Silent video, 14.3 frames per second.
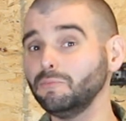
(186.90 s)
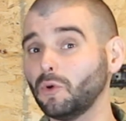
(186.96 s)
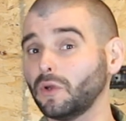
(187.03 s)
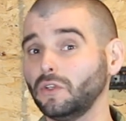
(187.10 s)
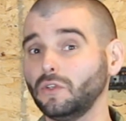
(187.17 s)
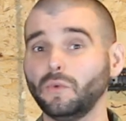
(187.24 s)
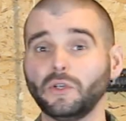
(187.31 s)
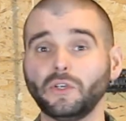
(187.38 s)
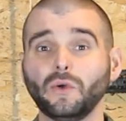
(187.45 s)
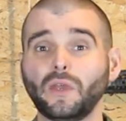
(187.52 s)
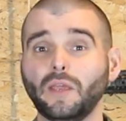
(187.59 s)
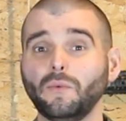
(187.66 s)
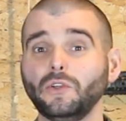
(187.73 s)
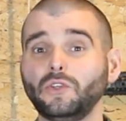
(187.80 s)
some point, you
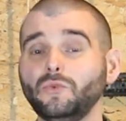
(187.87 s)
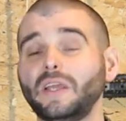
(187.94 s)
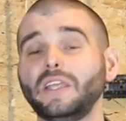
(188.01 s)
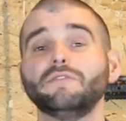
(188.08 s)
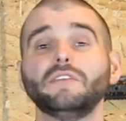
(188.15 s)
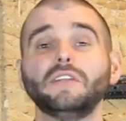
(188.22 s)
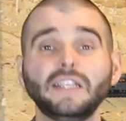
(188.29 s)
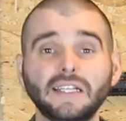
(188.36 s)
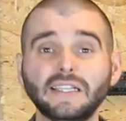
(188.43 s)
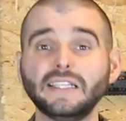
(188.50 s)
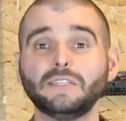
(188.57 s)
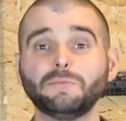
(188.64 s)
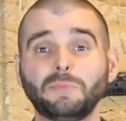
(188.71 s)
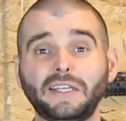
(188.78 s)
wonder, okay, well, do I even
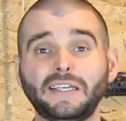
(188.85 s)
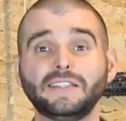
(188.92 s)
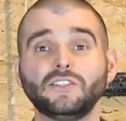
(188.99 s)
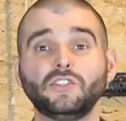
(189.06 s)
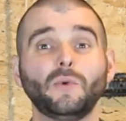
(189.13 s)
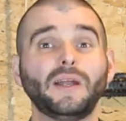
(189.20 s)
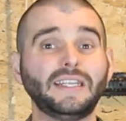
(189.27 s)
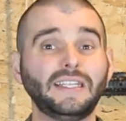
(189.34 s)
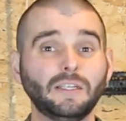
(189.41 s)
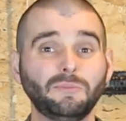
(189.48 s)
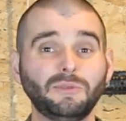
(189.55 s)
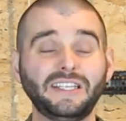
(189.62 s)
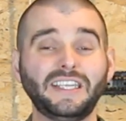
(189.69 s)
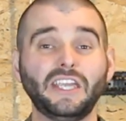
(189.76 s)
need these plates? Do I
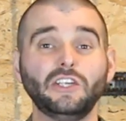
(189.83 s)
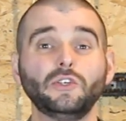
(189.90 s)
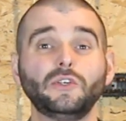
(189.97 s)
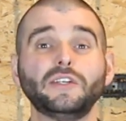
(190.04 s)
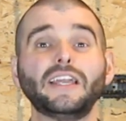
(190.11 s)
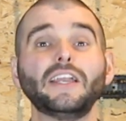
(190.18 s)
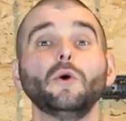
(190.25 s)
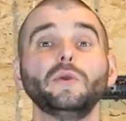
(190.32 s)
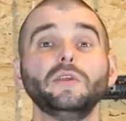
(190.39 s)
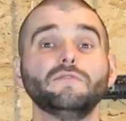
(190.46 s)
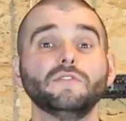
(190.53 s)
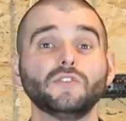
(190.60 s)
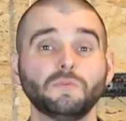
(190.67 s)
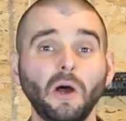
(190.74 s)
need the plate carrier? Can I go
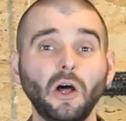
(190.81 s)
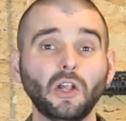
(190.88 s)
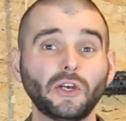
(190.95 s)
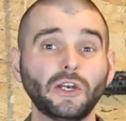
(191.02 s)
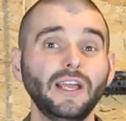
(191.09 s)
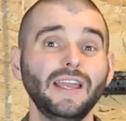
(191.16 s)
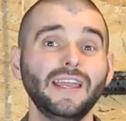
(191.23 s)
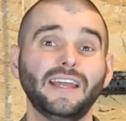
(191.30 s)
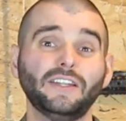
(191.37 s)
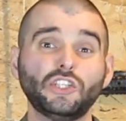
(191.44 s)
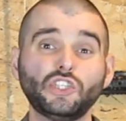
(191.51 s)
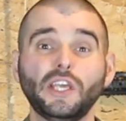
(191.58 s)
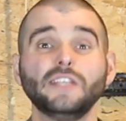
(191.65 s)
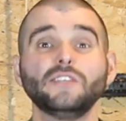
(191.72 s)
even smaller?
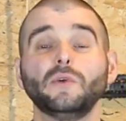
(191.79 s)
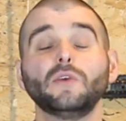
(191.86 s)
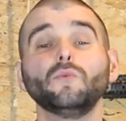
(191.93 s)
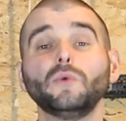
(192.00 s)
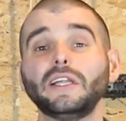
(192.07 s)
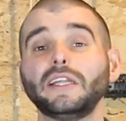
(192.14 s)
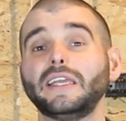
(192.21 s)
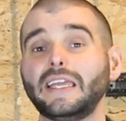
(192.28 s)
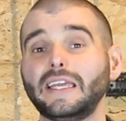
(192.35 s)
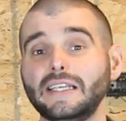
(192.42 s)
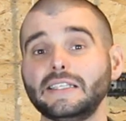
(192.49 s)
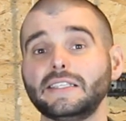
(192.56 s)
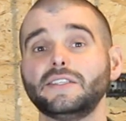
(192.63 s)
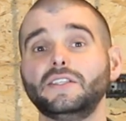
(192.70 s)
And the chest rig really
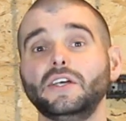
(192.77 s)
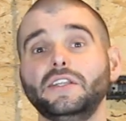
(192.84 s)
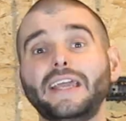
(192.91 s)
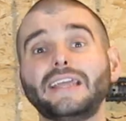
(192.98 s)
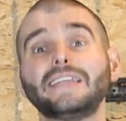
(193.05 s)
is the